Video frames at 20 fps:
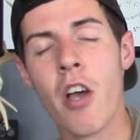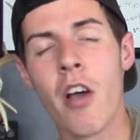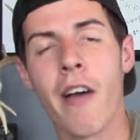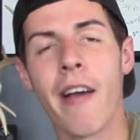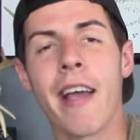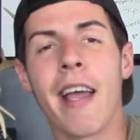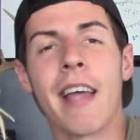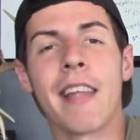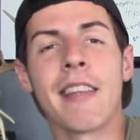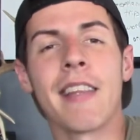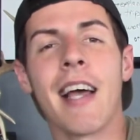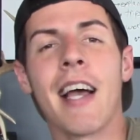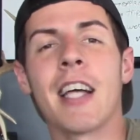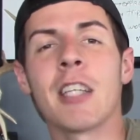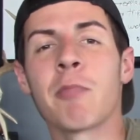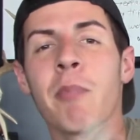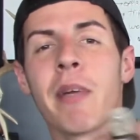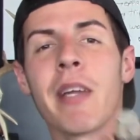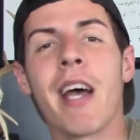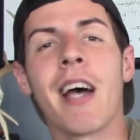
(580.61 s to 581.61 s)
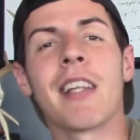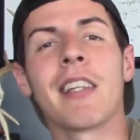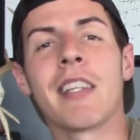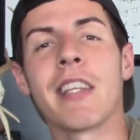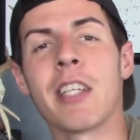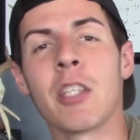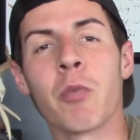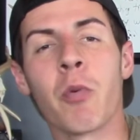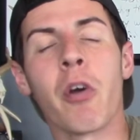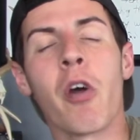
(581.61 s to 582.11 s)
All right, and last but not
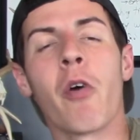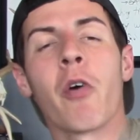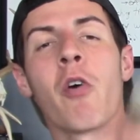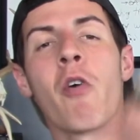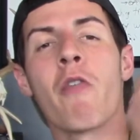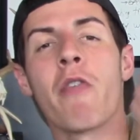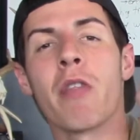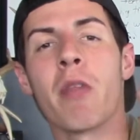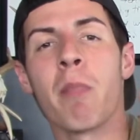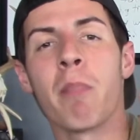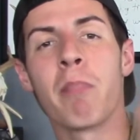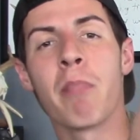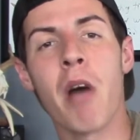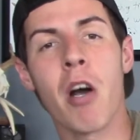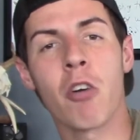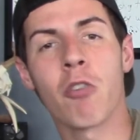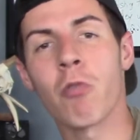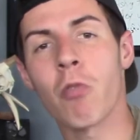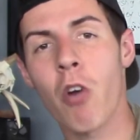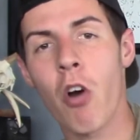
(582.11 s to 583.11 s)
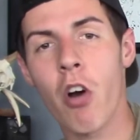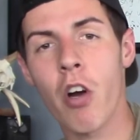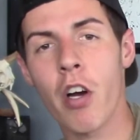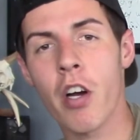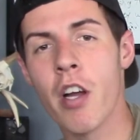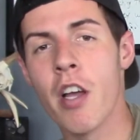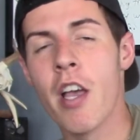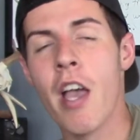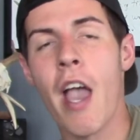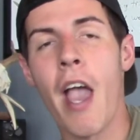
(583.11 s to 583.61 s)
least, we're going over the buck
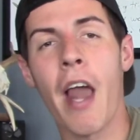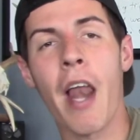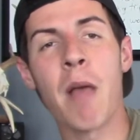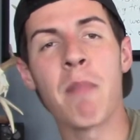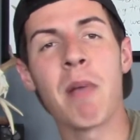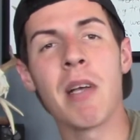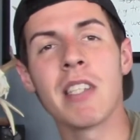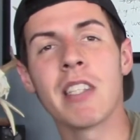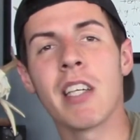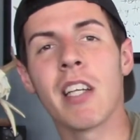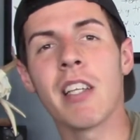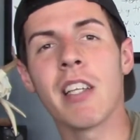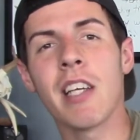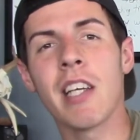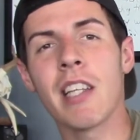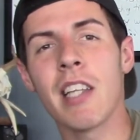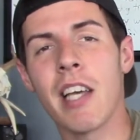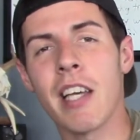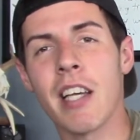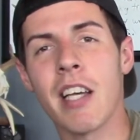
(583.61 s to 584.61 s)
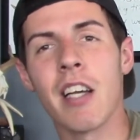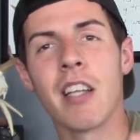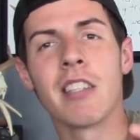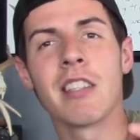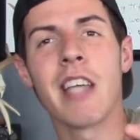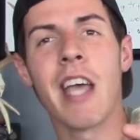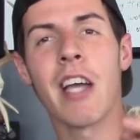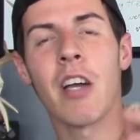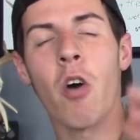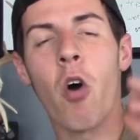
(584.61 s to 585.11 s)
roar. And I basically like
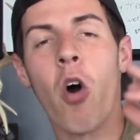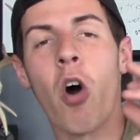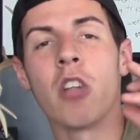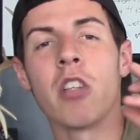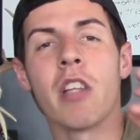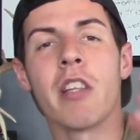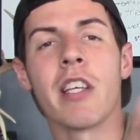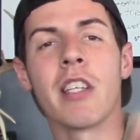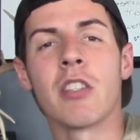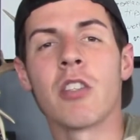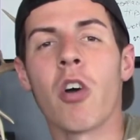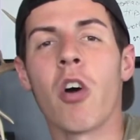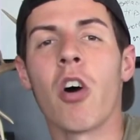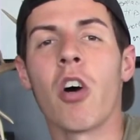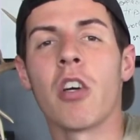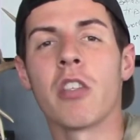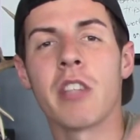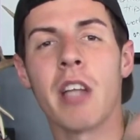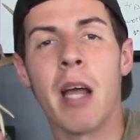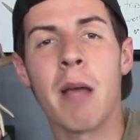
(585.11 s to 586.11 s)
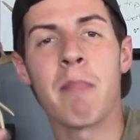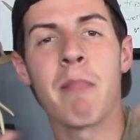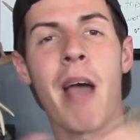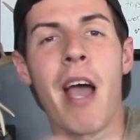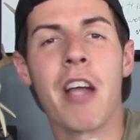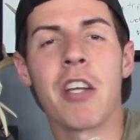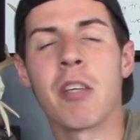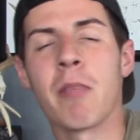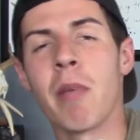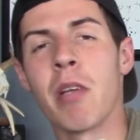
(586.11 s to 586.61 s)
take all of these calls and I
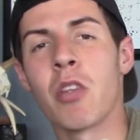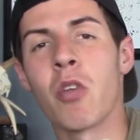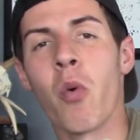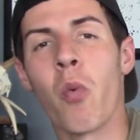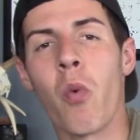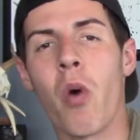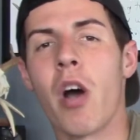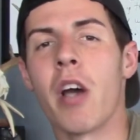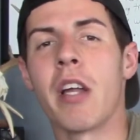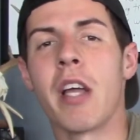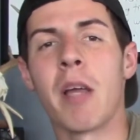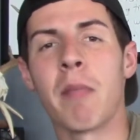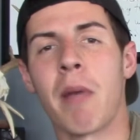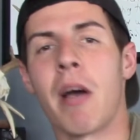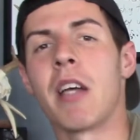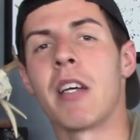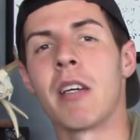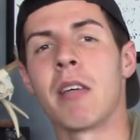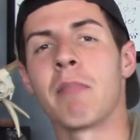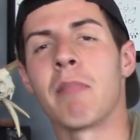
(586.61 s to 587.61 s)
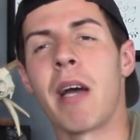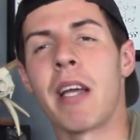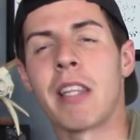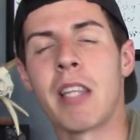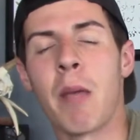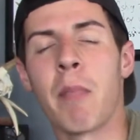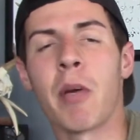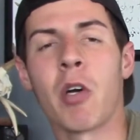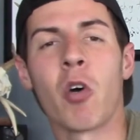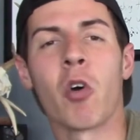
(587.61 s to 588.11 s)
mash them into one in my
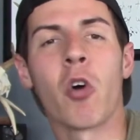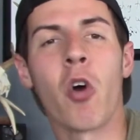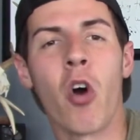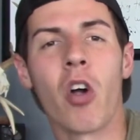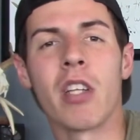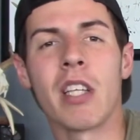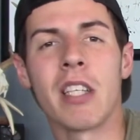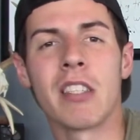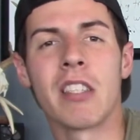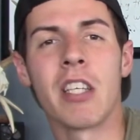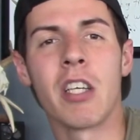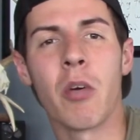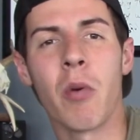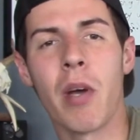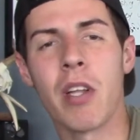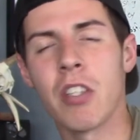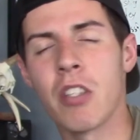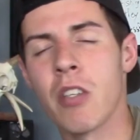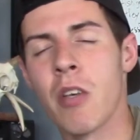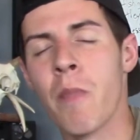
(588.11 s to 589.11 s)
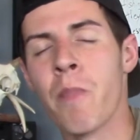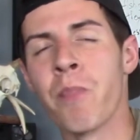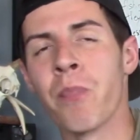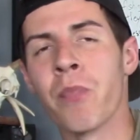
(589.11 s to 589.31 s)
typical calling sequence.